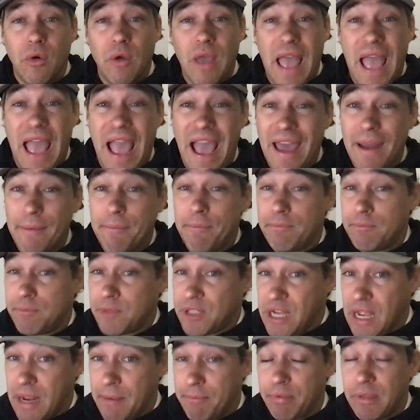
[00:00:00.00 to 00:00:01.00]
Had
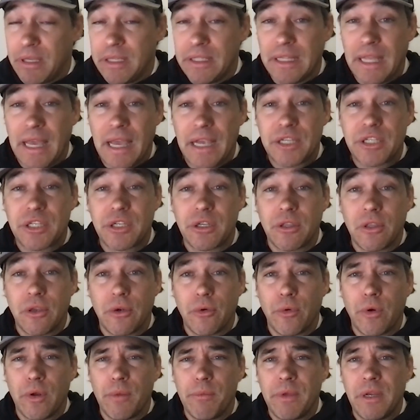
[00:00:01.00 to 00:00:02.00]
Chet played last year, there
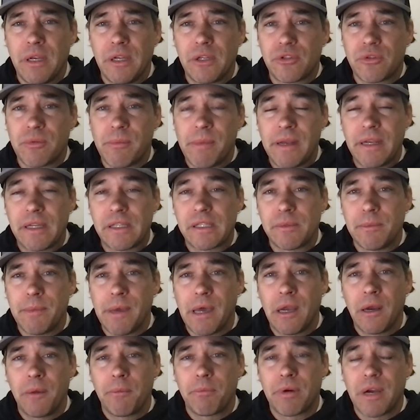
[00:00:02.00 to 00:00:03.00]
would have been a tremendous
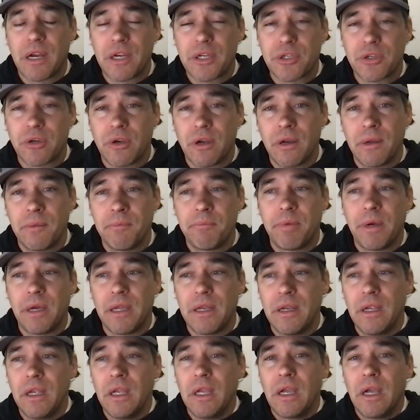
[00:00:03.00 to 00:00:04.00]
amount of pressure on him.
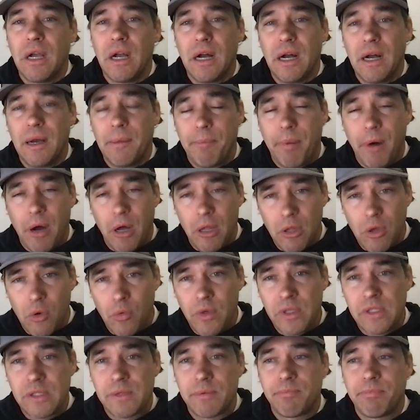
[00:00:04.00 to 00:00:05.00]
But Paulo
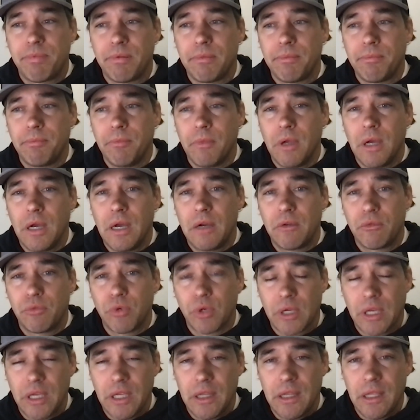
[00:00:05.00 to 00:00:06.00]
wins
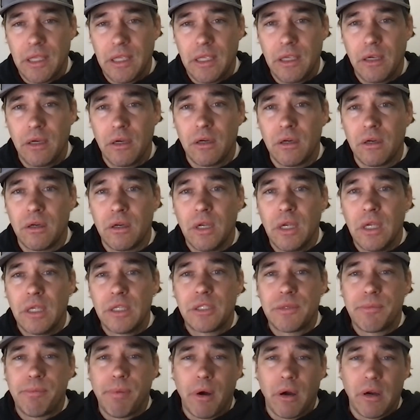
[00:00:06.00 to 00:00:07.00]
Rookie of the Year.
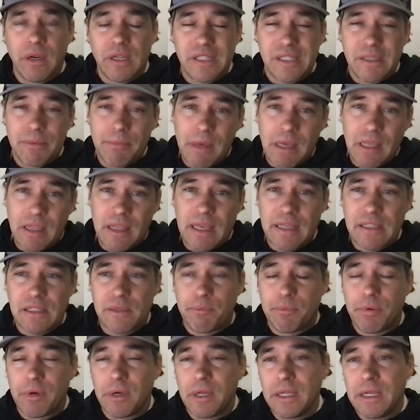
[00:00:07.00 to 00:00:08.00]
Jabari Smith has a
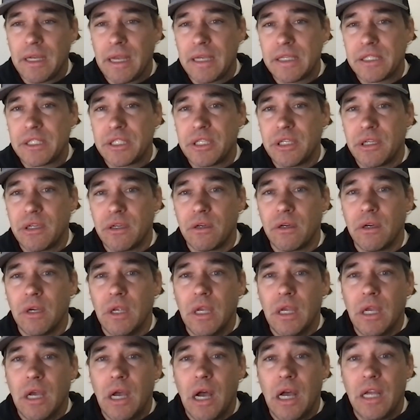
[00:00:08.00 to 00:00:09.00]
pretty nice year.
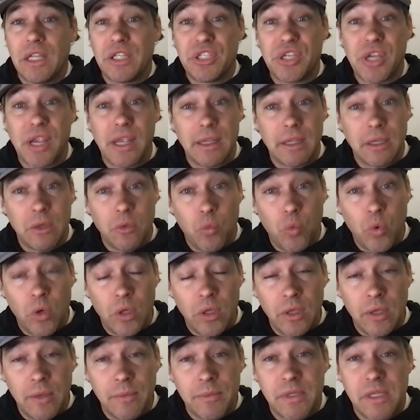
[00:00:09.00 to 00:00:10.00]
Jalen
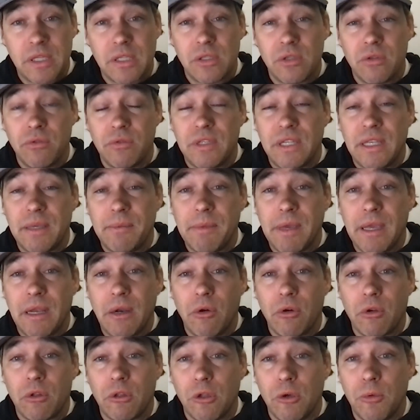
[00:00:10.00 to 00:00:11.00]
Williams, his new teammate,
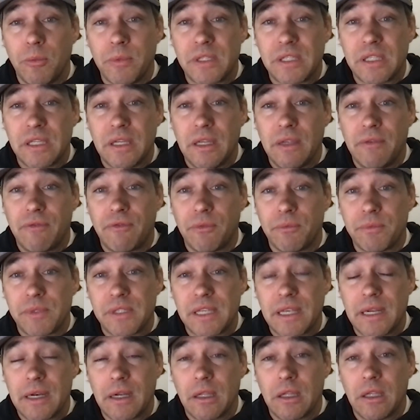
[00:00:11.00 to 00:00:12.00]
Oklahoma City from
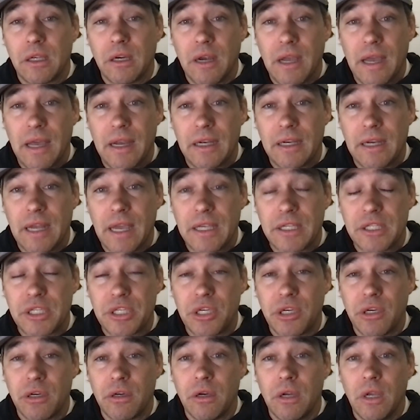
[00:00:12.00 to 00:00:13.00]
Santa Clara, had a nice
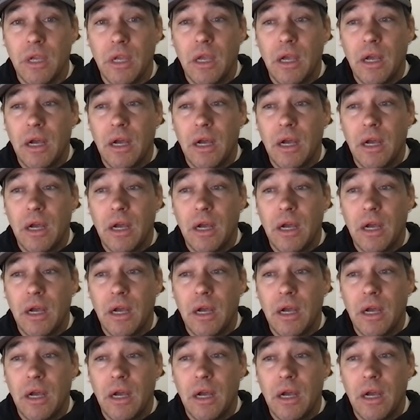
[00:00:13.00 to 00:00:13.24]
year.